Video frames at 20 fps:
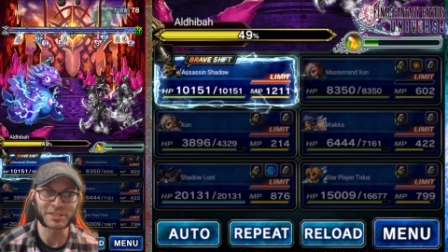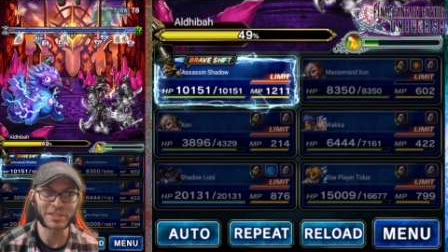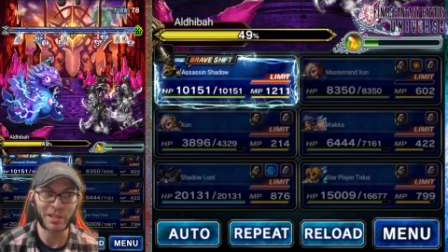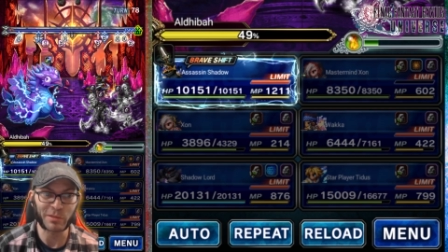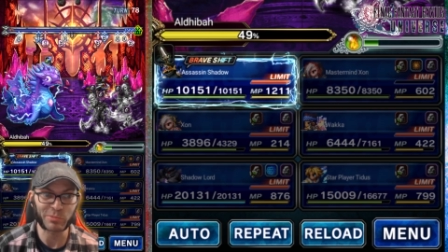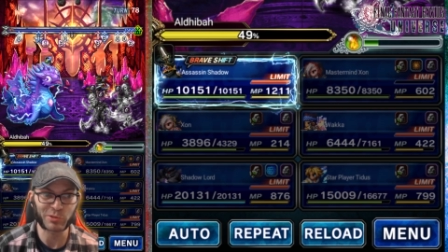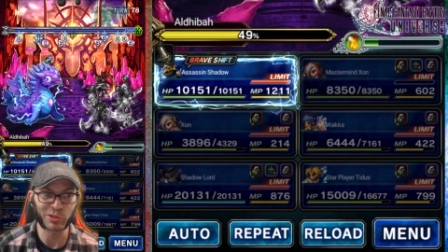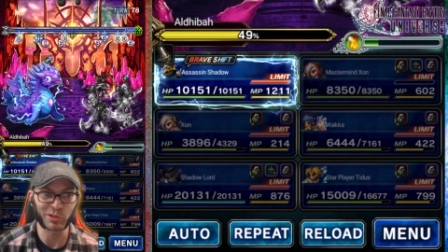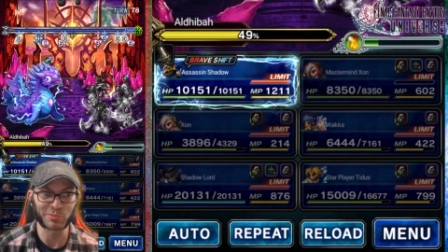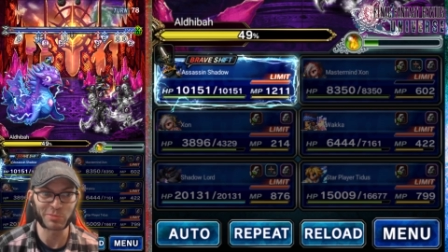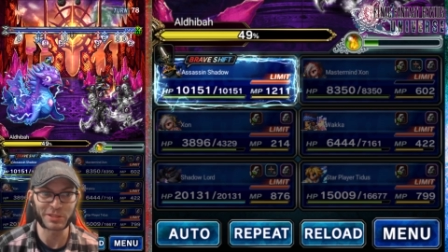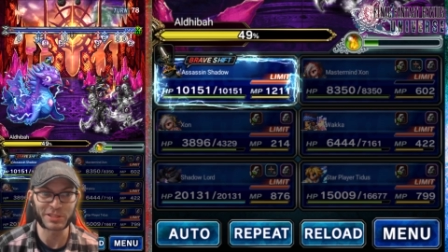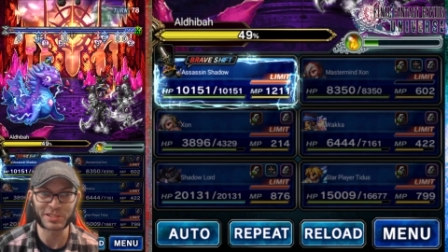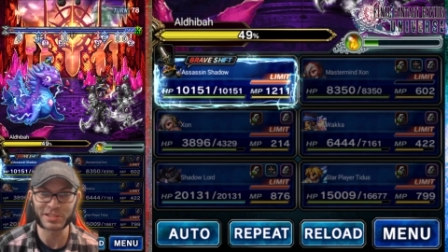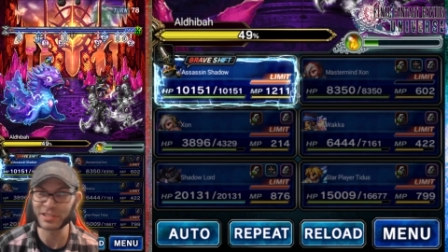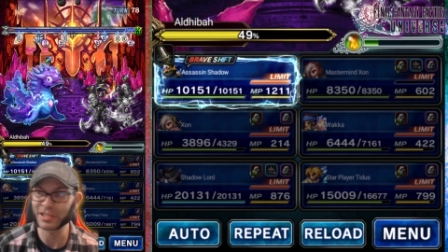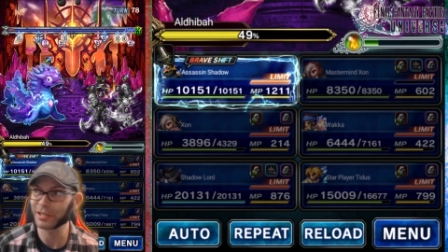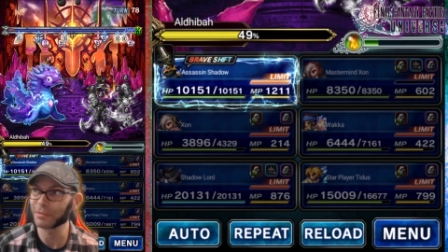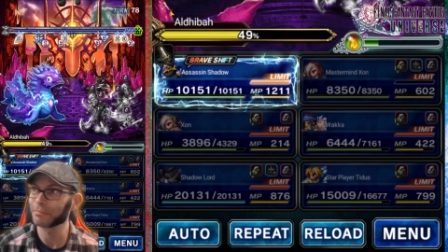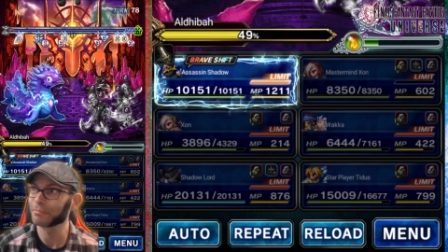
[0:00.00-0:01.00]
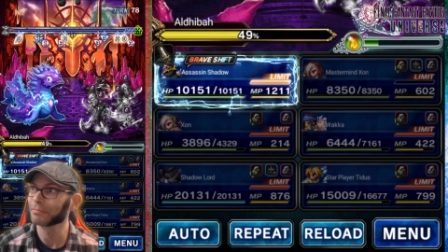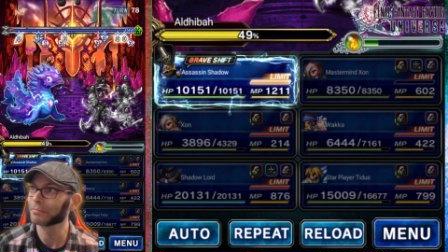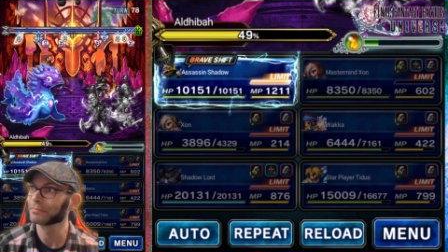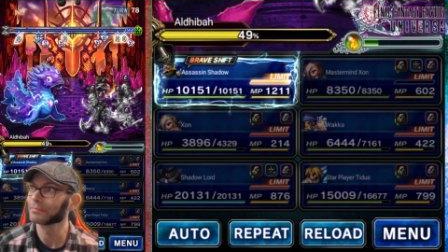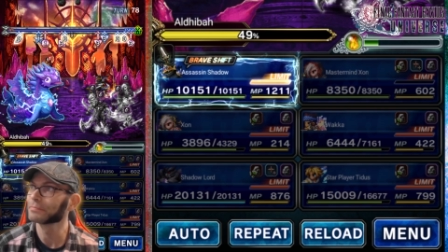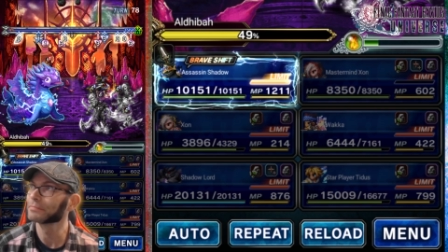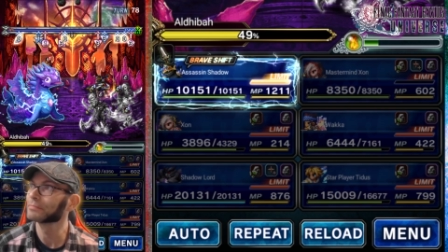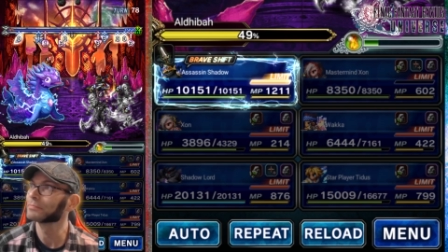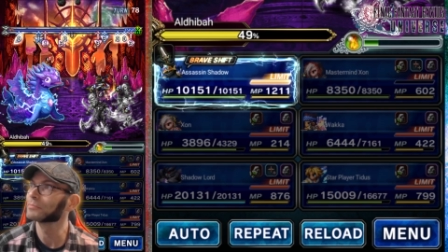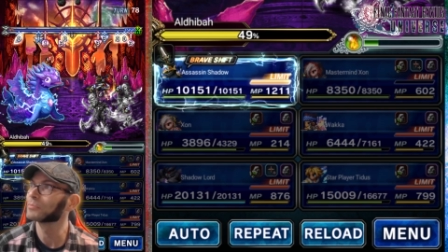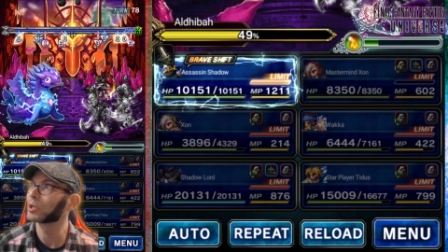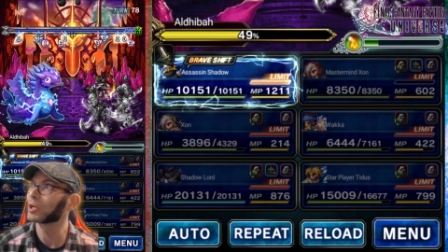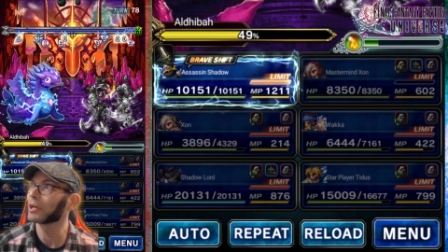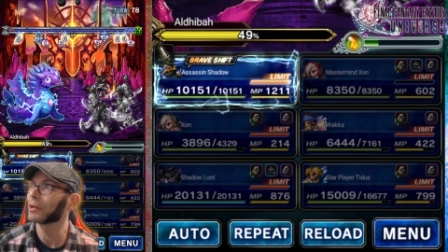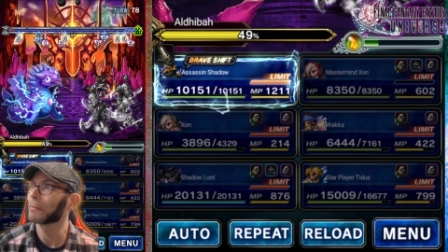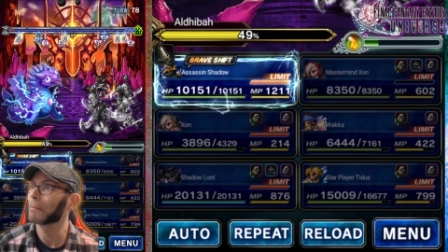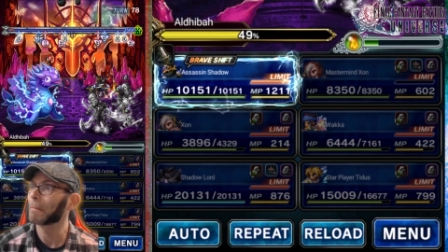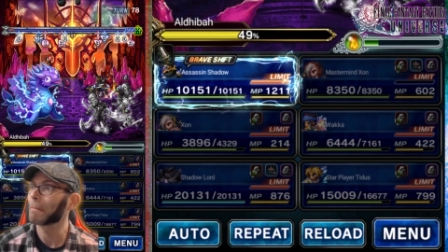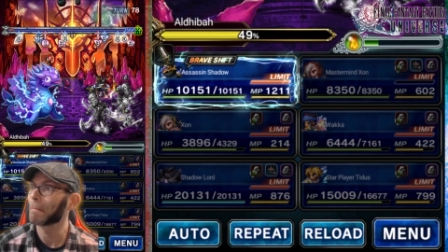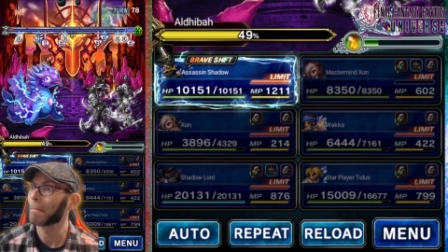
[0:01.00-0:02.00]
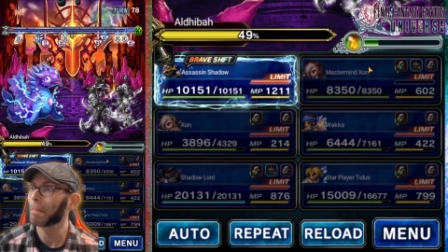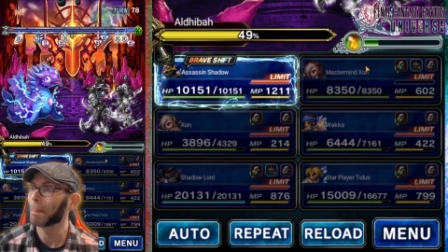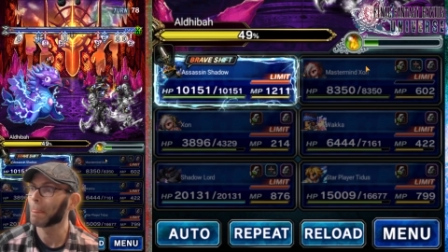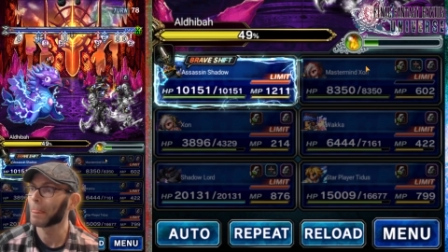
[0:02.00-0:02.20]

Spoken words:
the step should be the same. Okay?